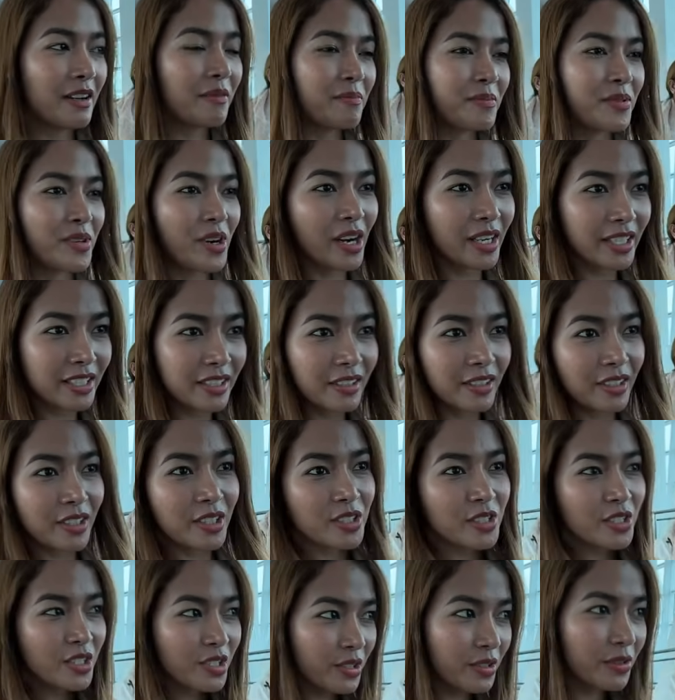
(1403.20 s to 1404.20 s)
Prior
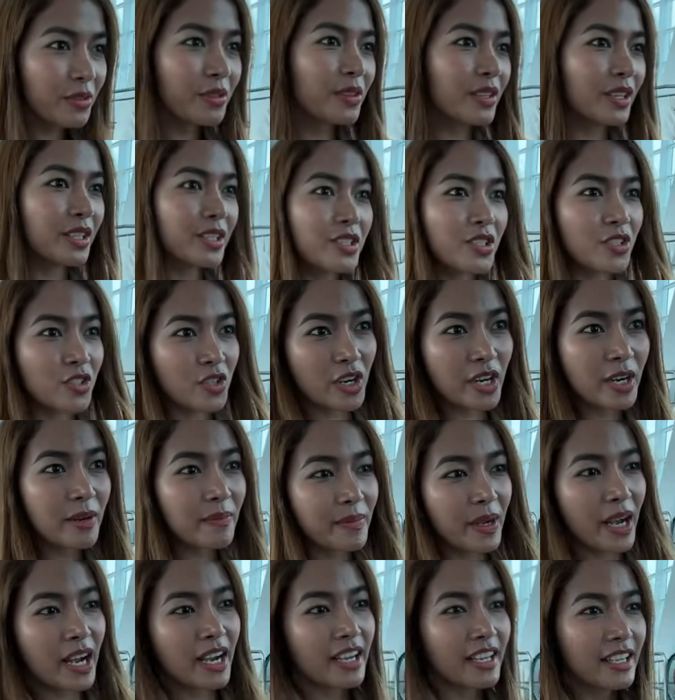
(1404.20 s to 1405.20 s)
to this trip,
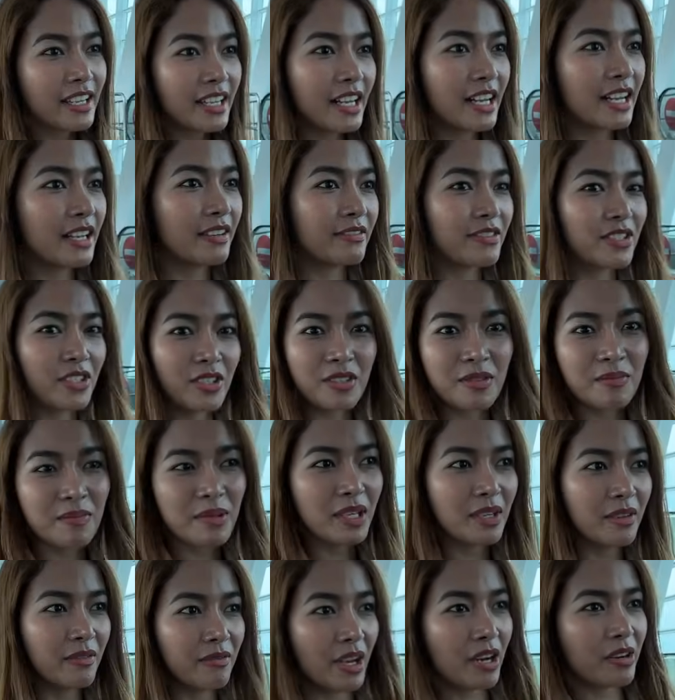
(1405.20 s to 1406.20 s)
I have just
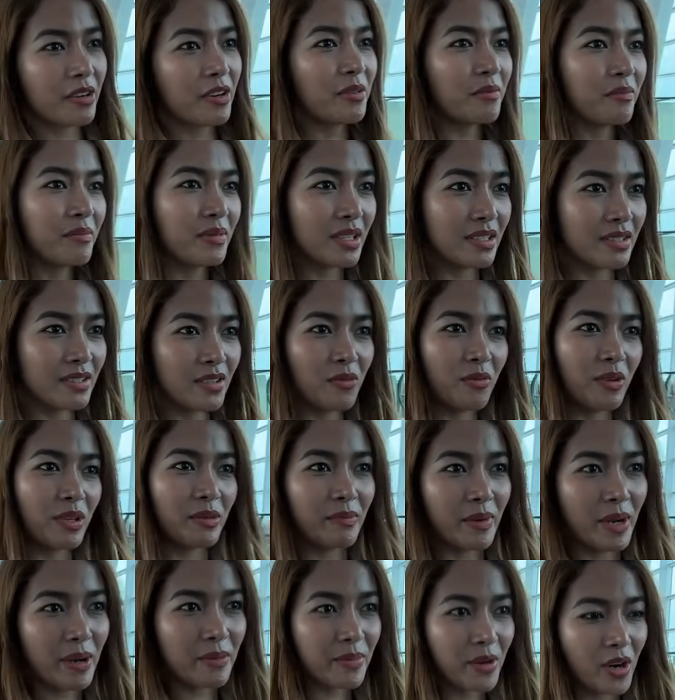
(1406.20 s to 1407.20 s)
been very busy with
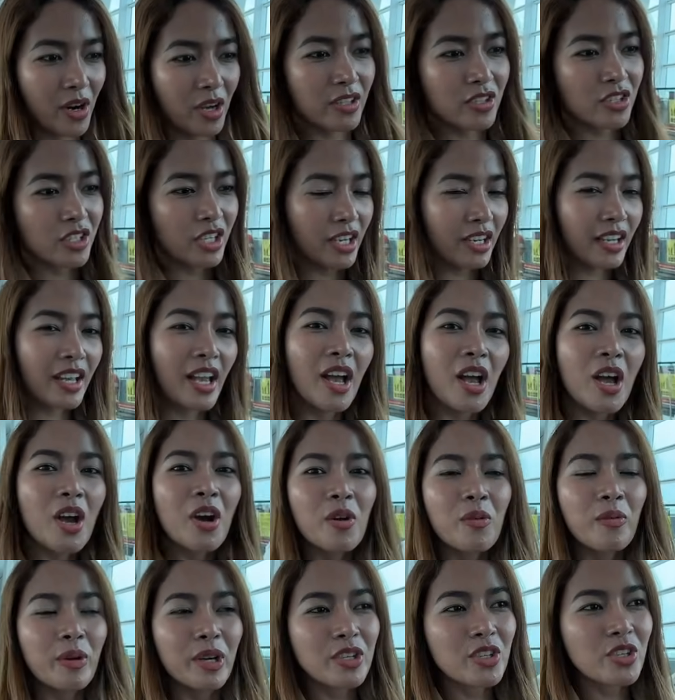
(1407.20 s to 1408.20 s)
my project,
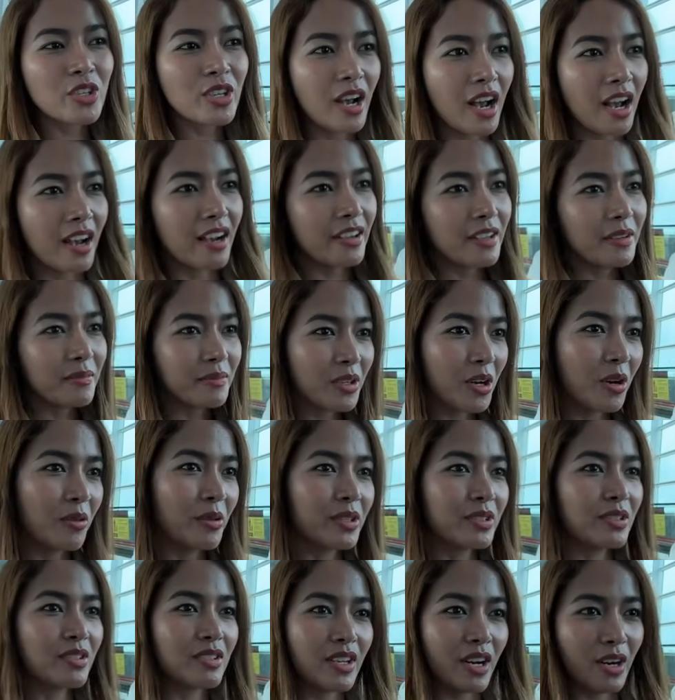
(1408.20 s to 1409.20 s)
which I am
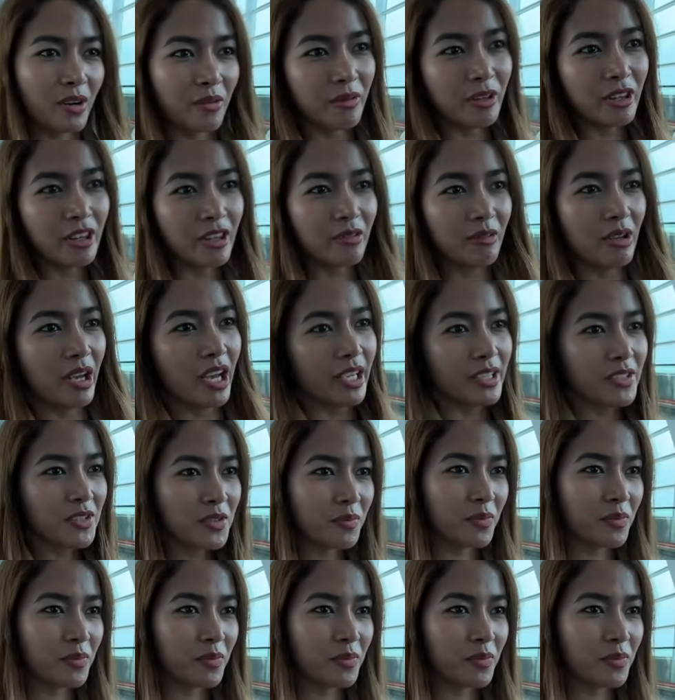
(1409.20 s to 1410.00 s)
going to share with you guys